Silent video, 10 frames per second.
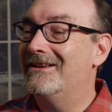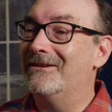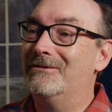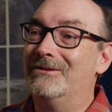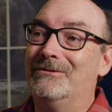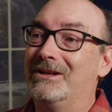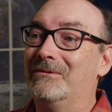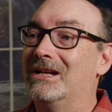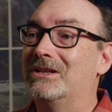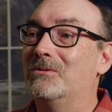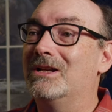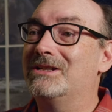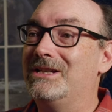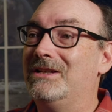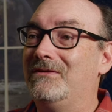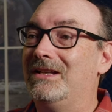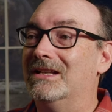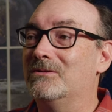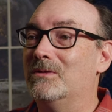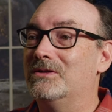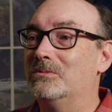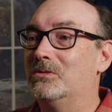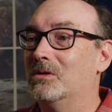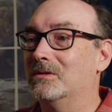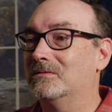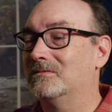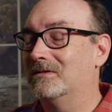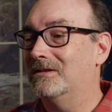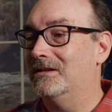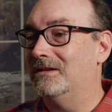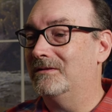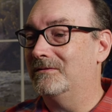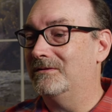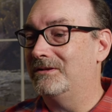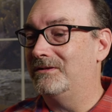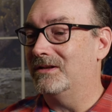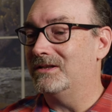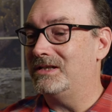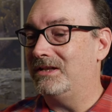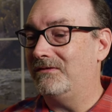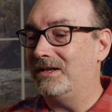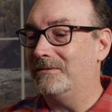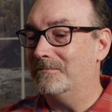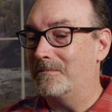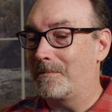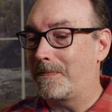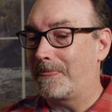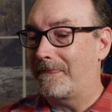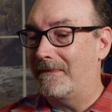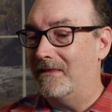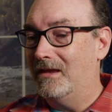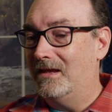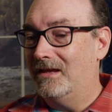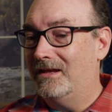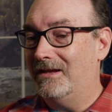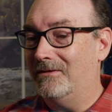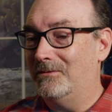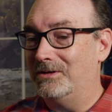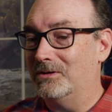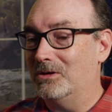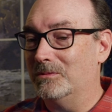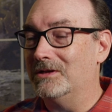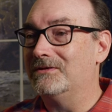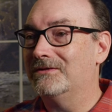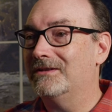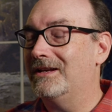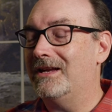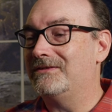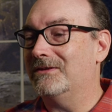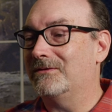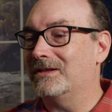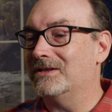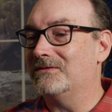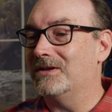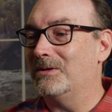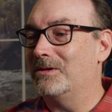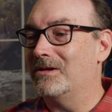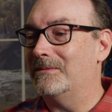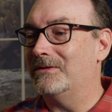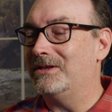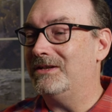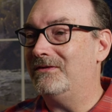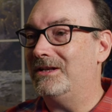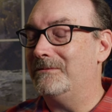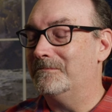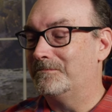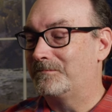we got to watch TV. That's always important when you've got TV and when you're homeless. I still think that's funny. We grabbed the TV.